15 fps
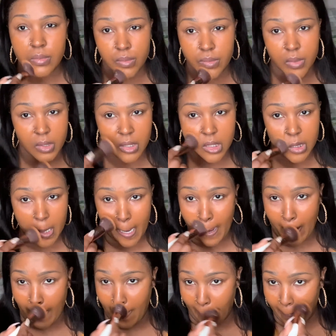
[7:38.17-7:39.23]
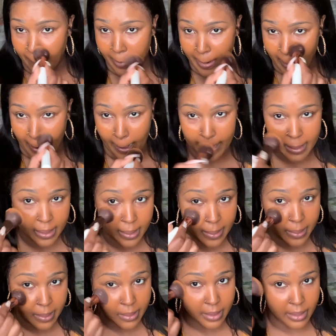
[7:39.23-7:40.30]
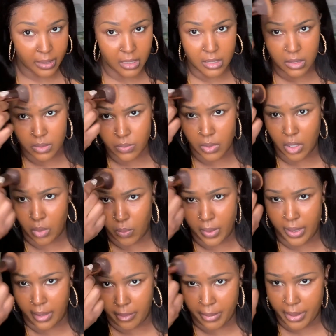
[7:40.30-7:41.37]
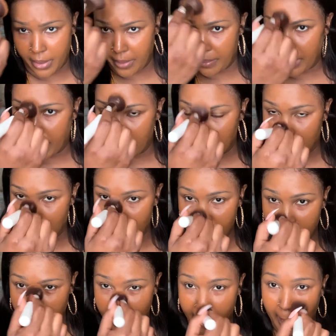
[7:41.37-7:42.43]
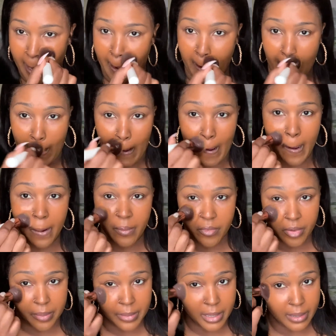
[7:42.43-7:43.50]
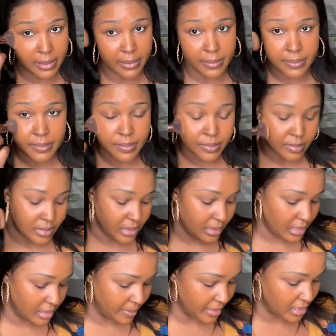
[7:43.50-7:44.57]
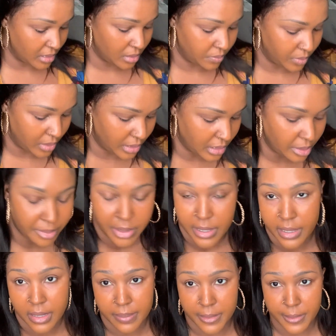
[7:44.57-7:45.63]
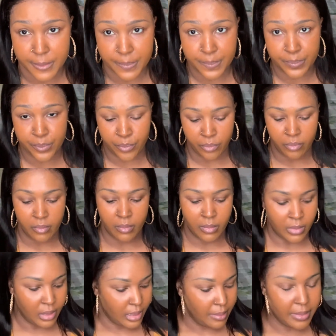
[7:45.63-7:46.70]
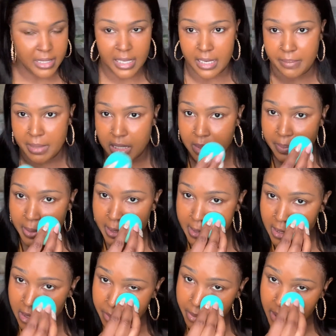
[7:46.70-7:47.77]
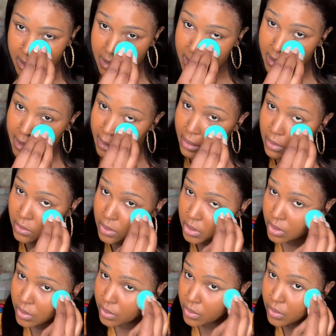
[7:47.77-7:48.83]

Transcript: this shade, but I think that it's a way better match than chai for me, especially with summer coming. I'm gonna take my sponge and blend it down too.